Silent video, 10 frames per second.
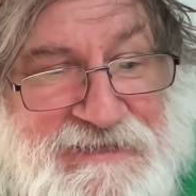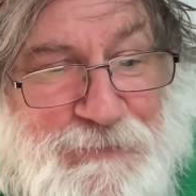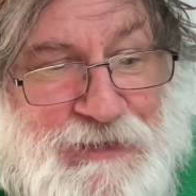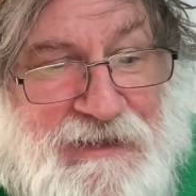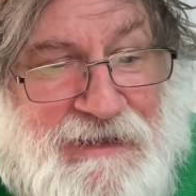
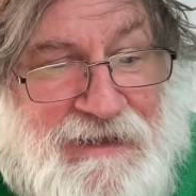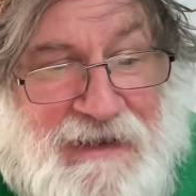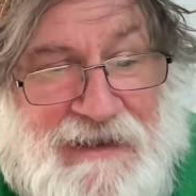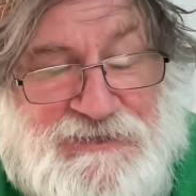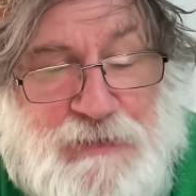simply
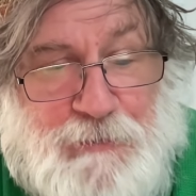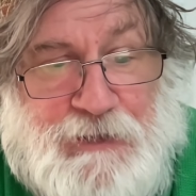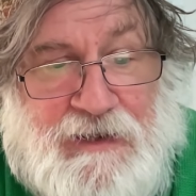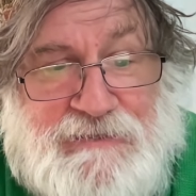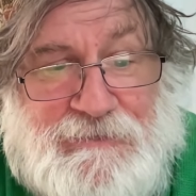had to
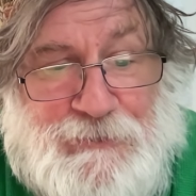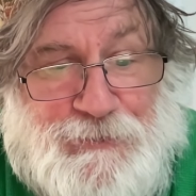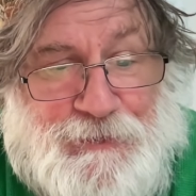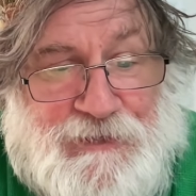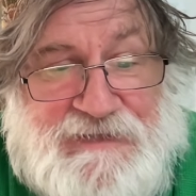apply the
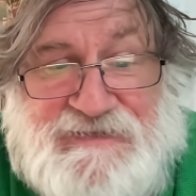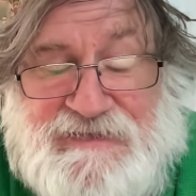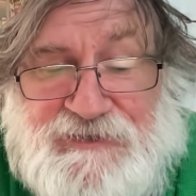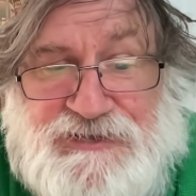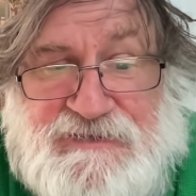law.
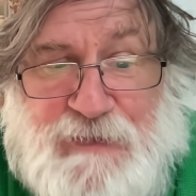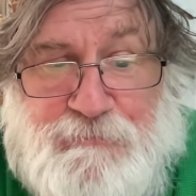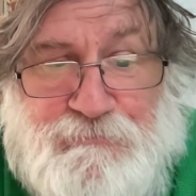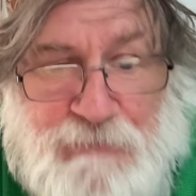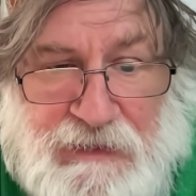Instead, she
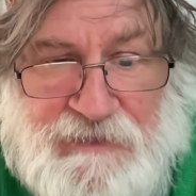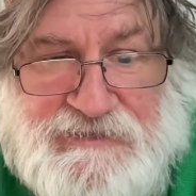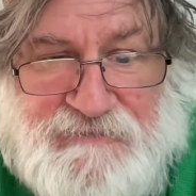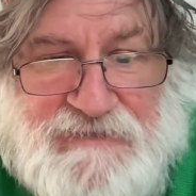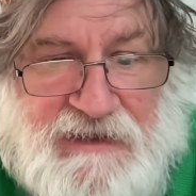spent
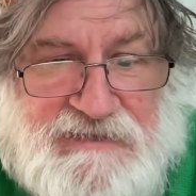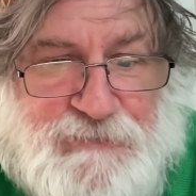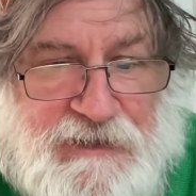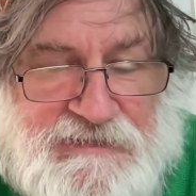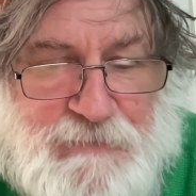millions of
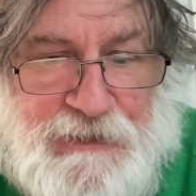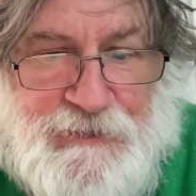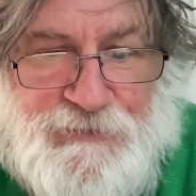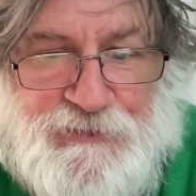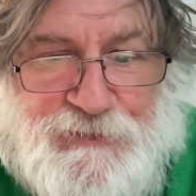taxpayers' money
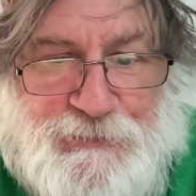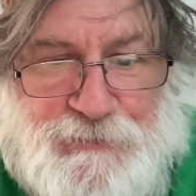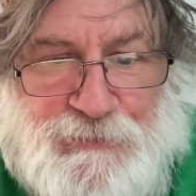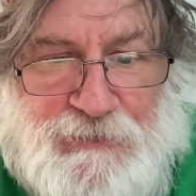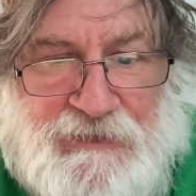on
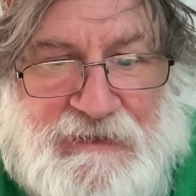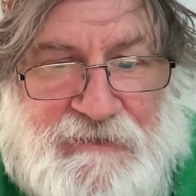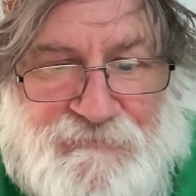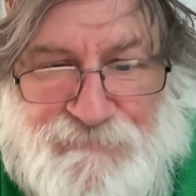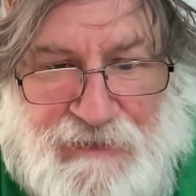cruel
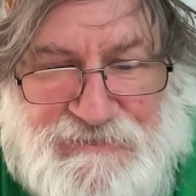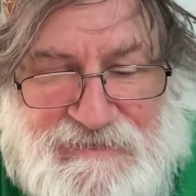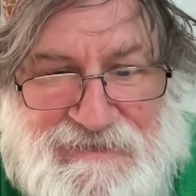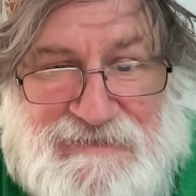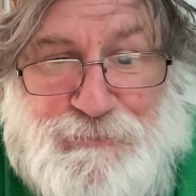
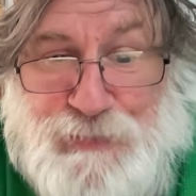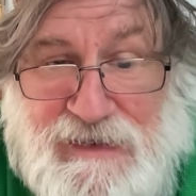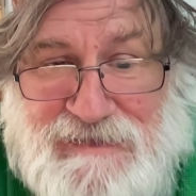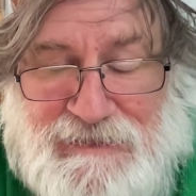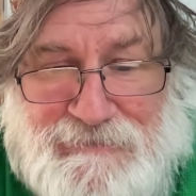fantasies
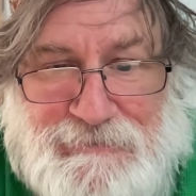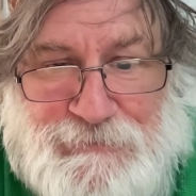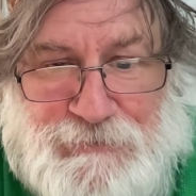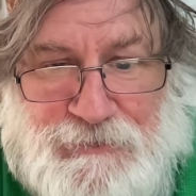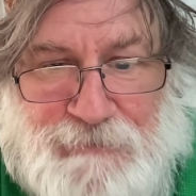breaking the
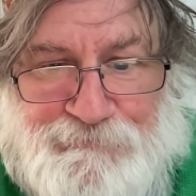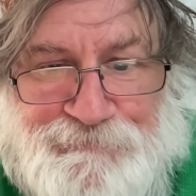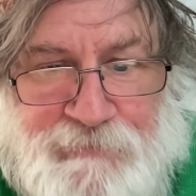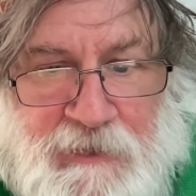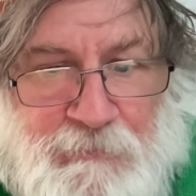law.
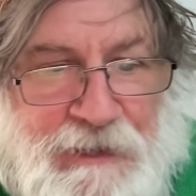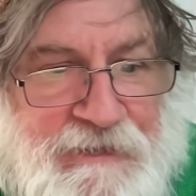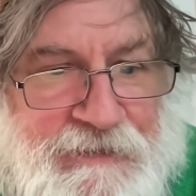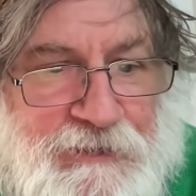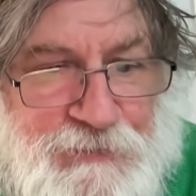Money
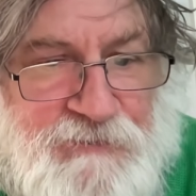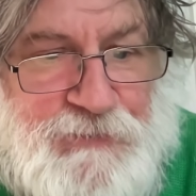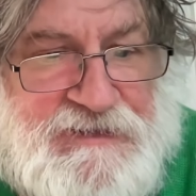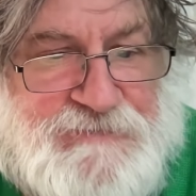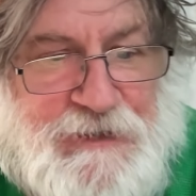that could have
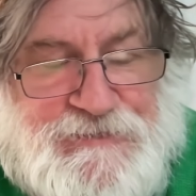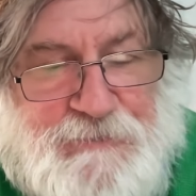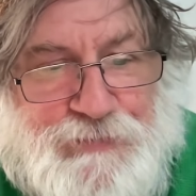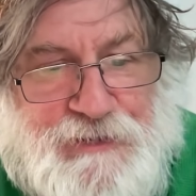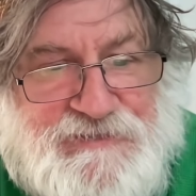been spent
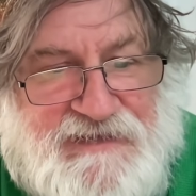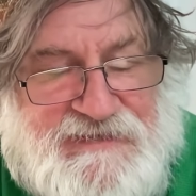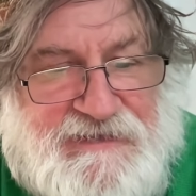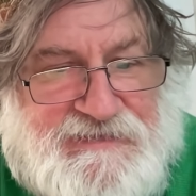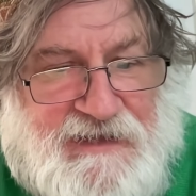on
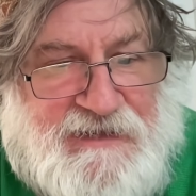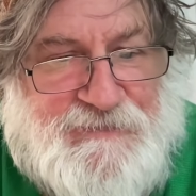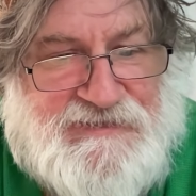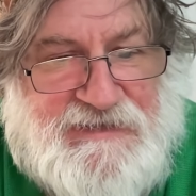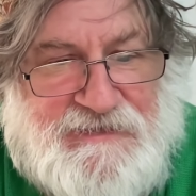processing asylum
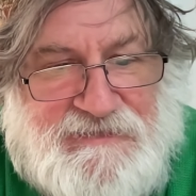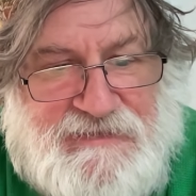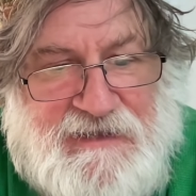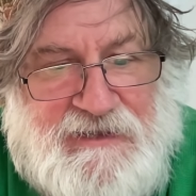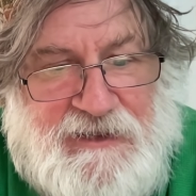seekers
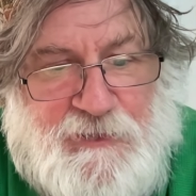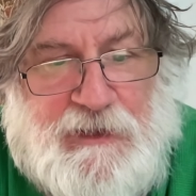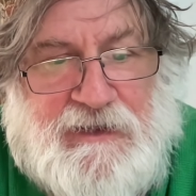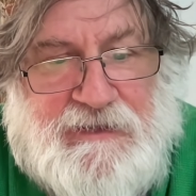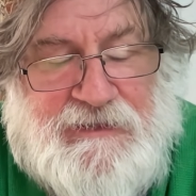
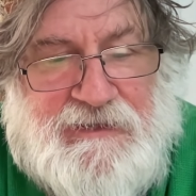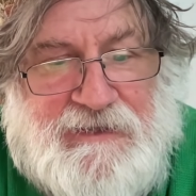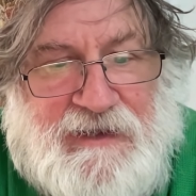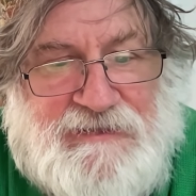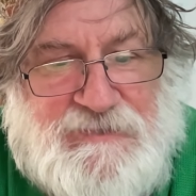quickly
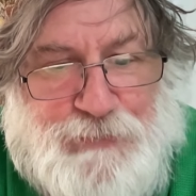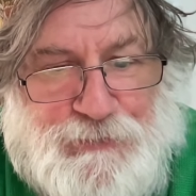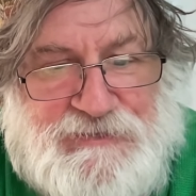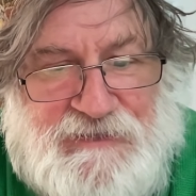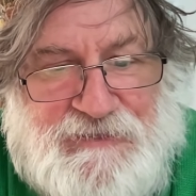and
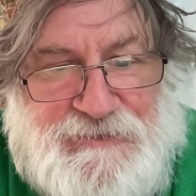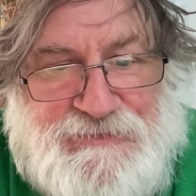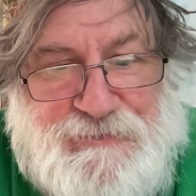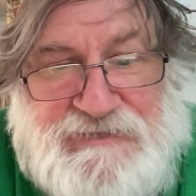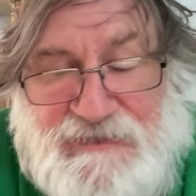deporting those
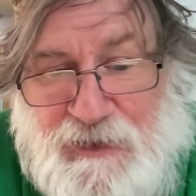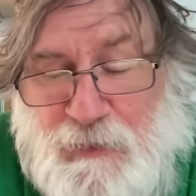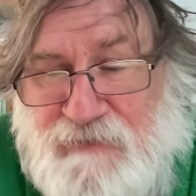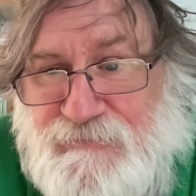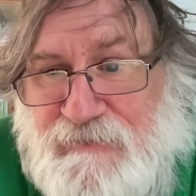who didn't
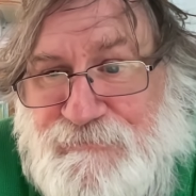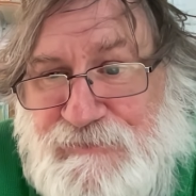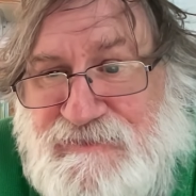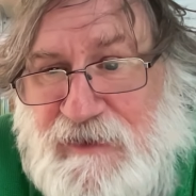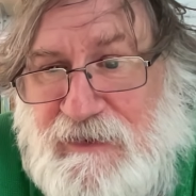qualify for
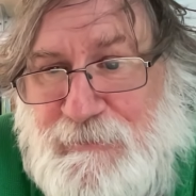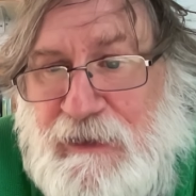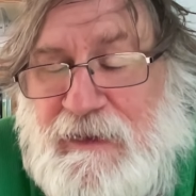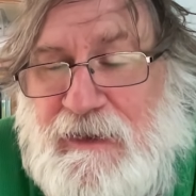asylum.